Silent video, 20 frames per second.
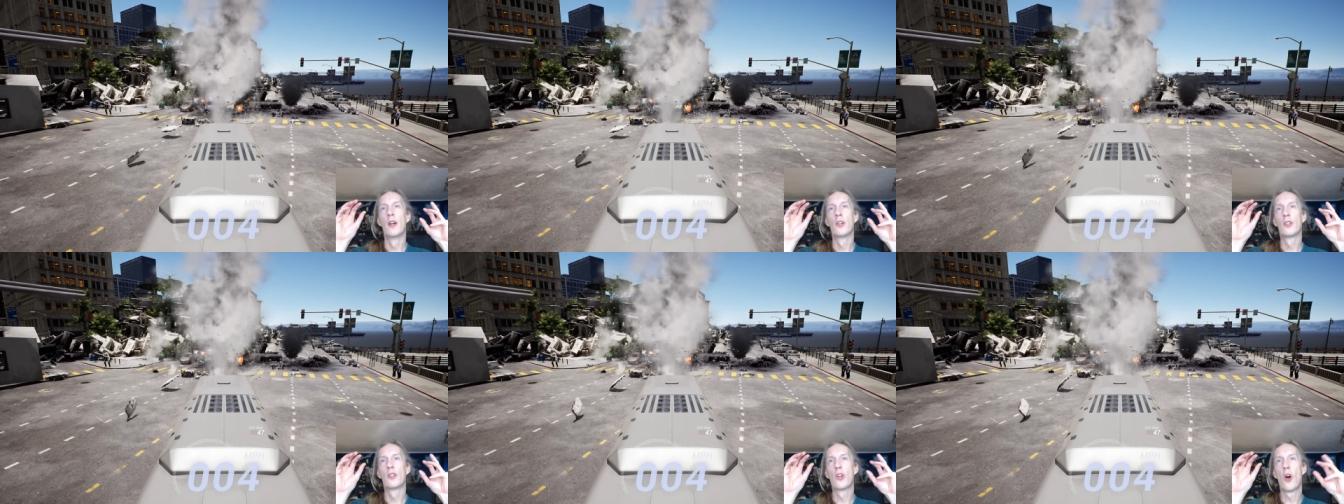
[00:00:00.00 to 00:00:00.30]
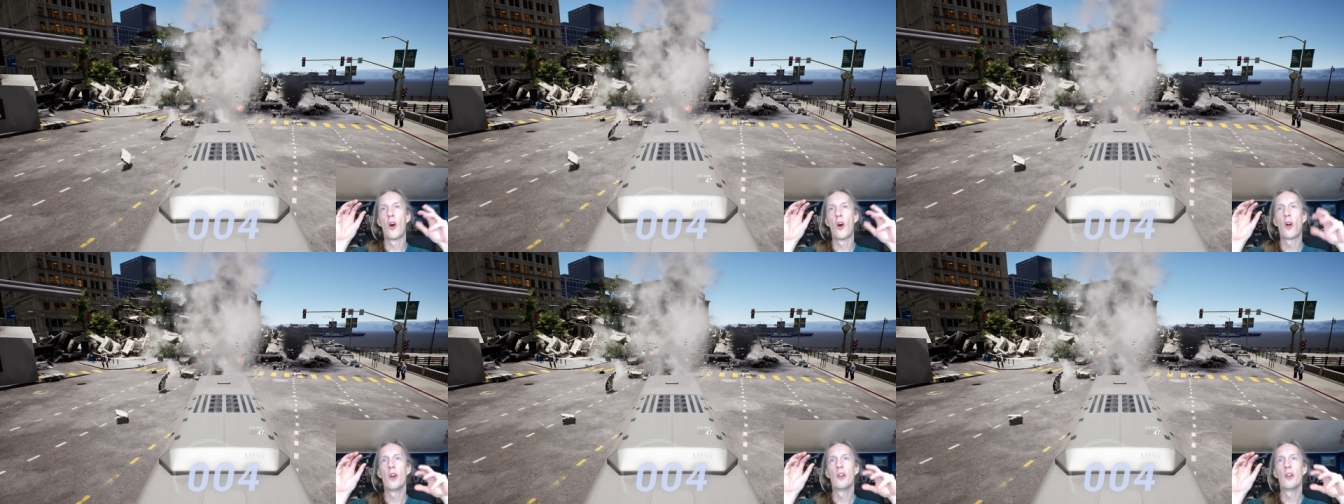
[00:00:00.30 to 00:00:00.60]

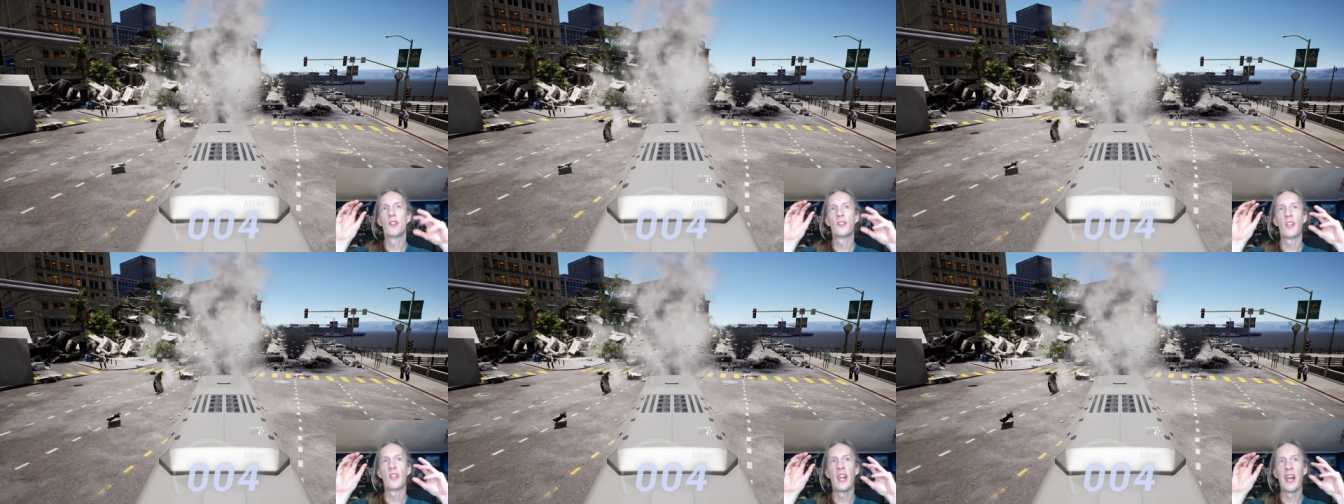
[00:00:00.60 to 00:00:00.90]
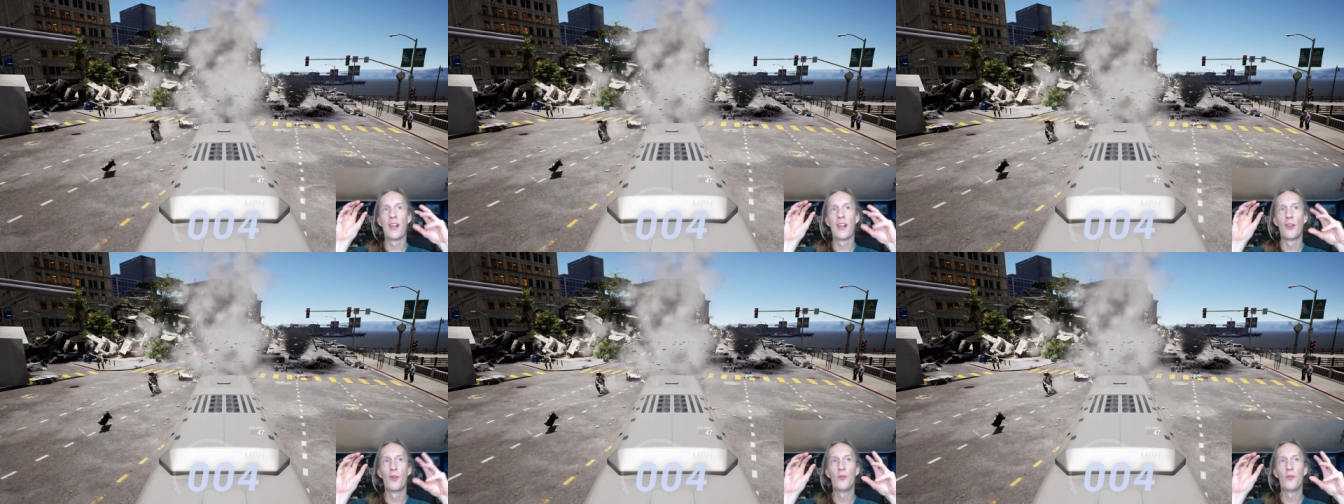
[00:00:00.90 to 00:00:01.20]
cars
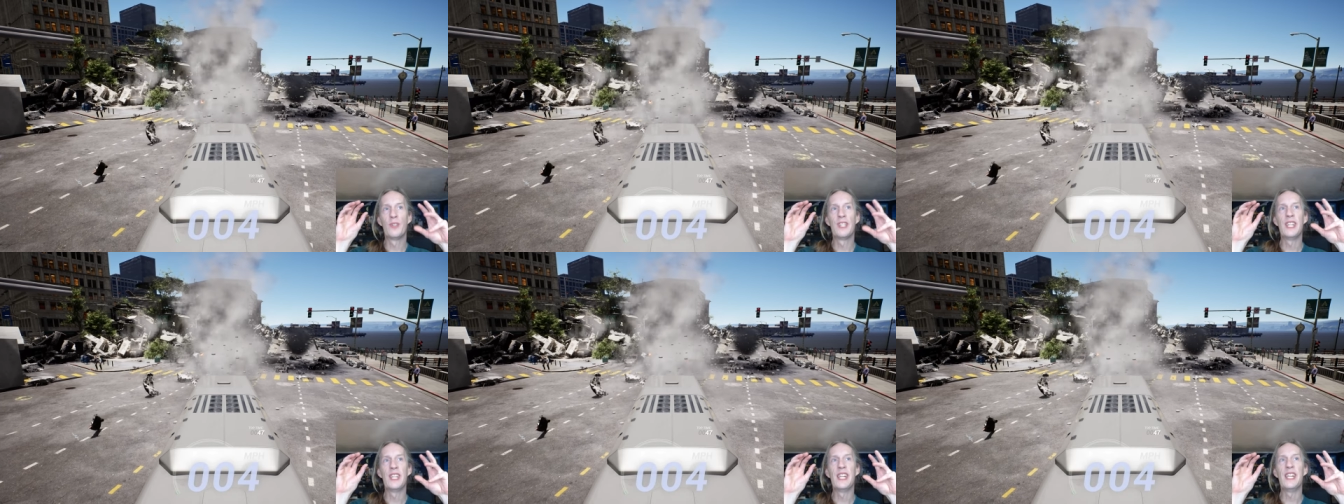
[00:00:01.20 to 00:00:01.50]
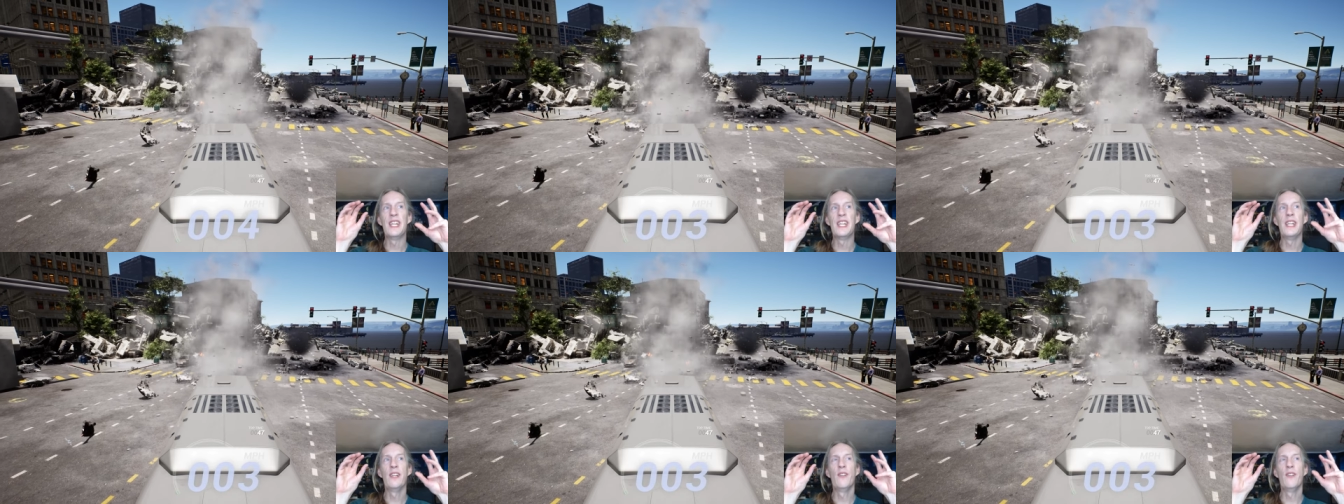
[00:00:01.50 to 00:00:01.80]

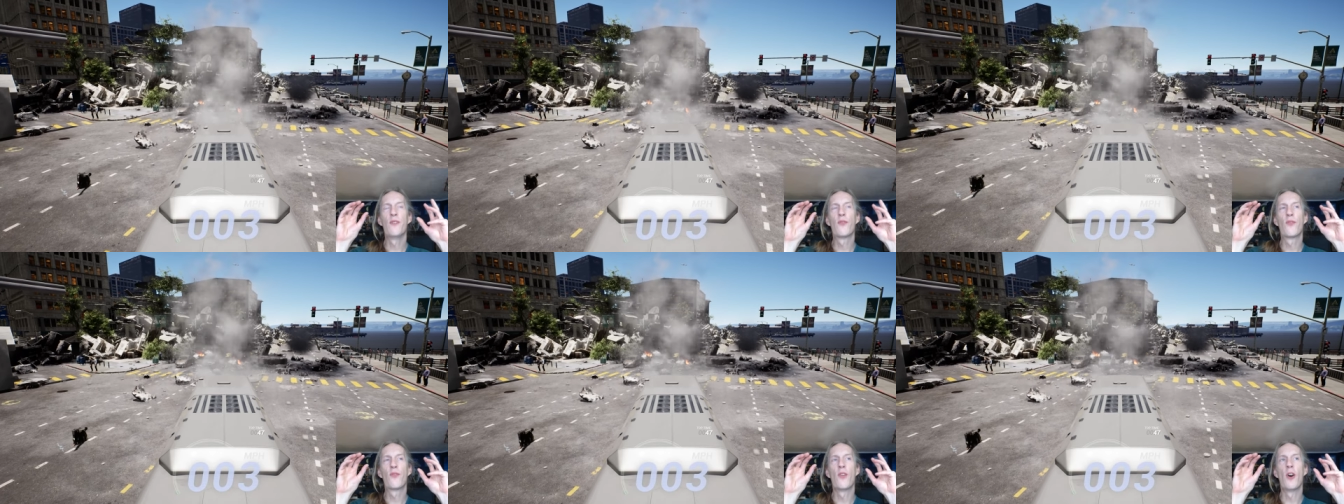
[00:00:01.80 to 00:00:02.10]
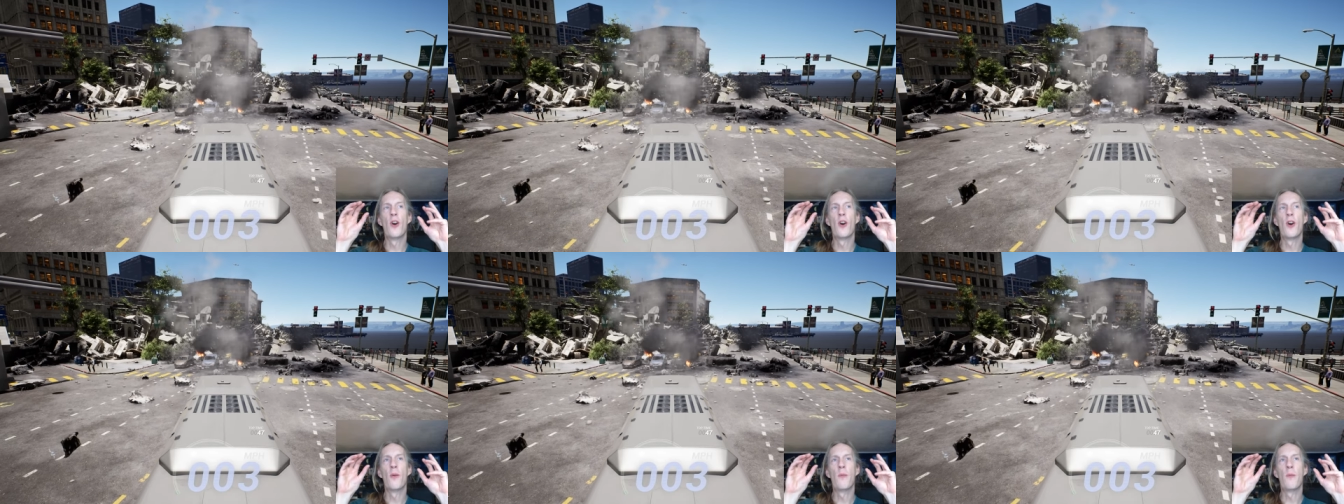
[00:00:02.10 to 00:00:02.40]
LOD
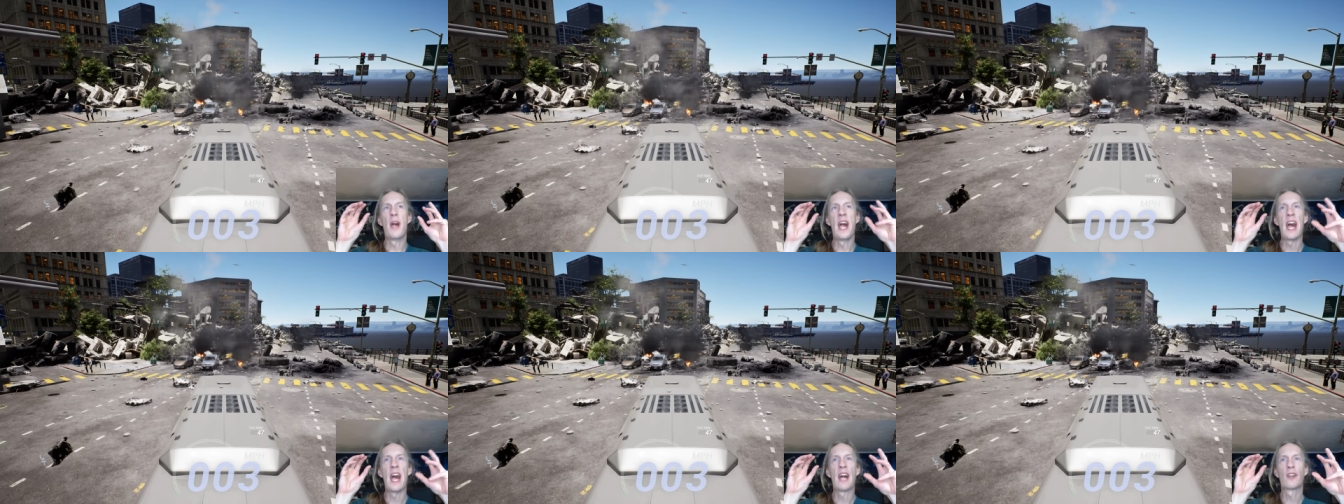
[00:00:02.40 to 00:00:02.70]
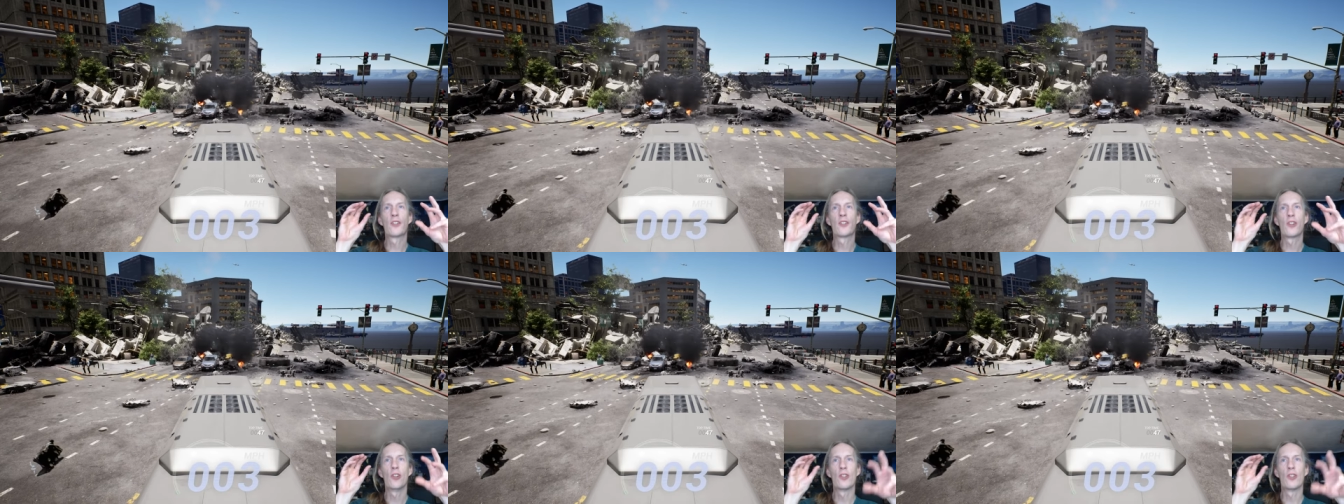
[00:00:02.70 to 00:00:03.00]
from
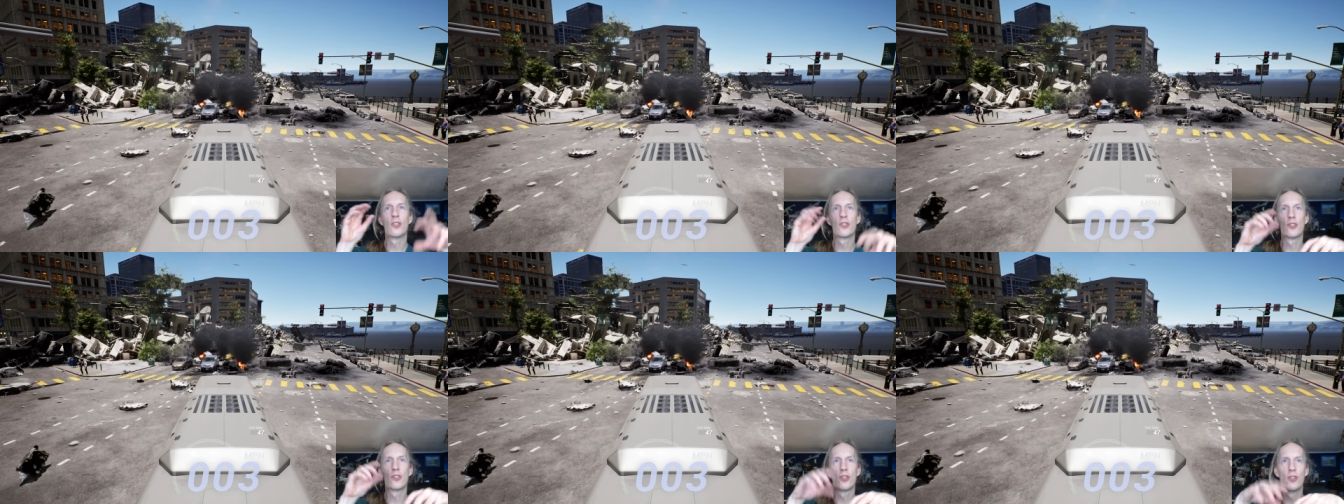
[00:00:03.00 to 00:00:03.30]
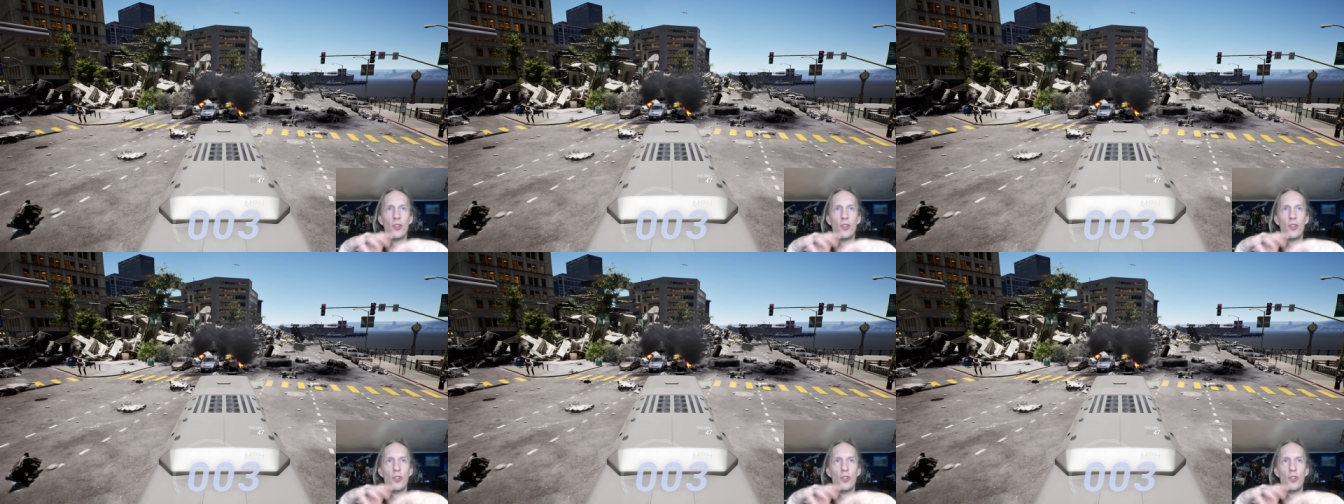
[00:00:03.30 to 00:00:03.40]
actors